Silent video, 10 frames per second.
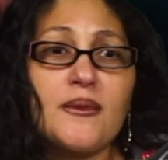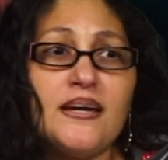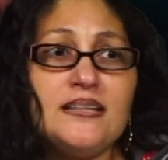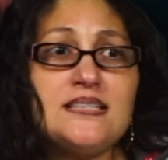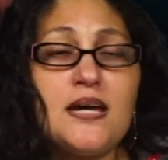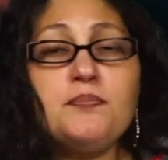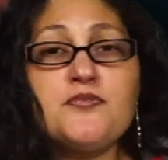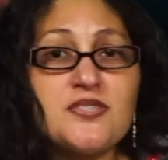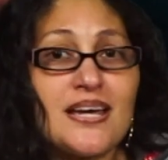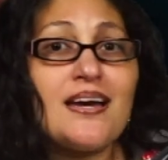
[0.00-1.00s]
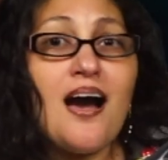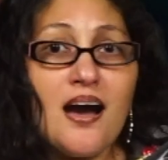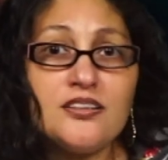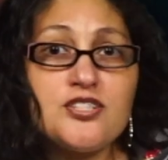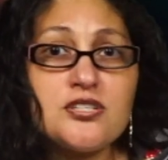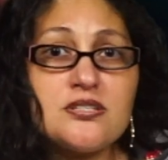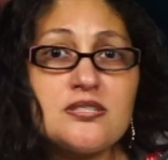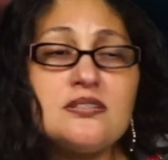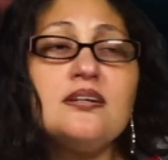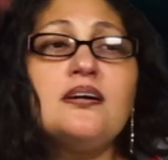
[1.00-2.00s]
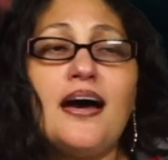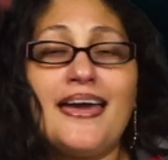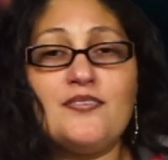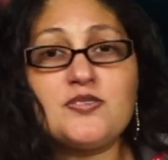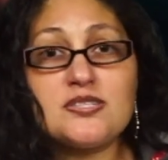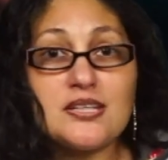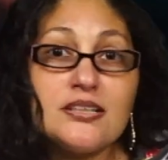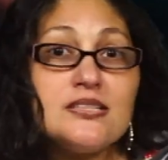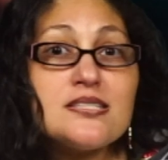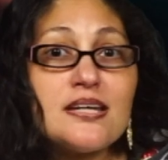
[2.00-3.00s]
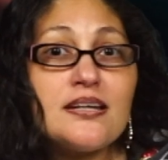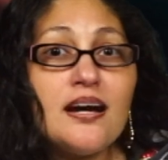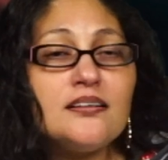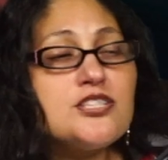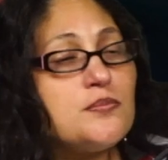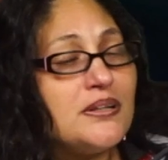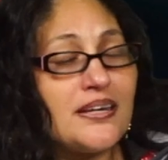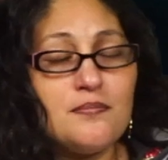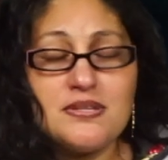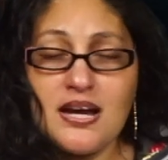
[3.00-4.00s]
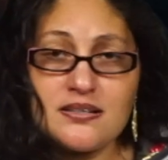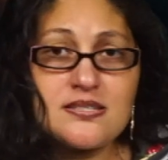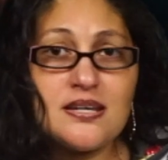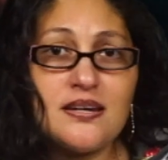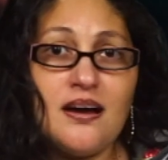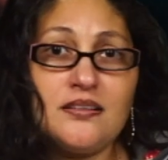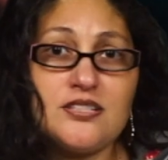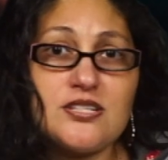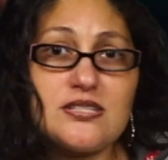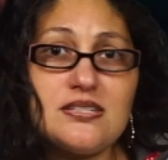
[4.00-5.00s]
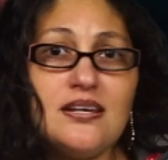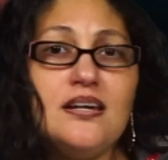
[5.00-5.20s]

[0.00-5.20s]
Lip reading: any type of psychologist. I have studied psychology, but I am not a psychologist.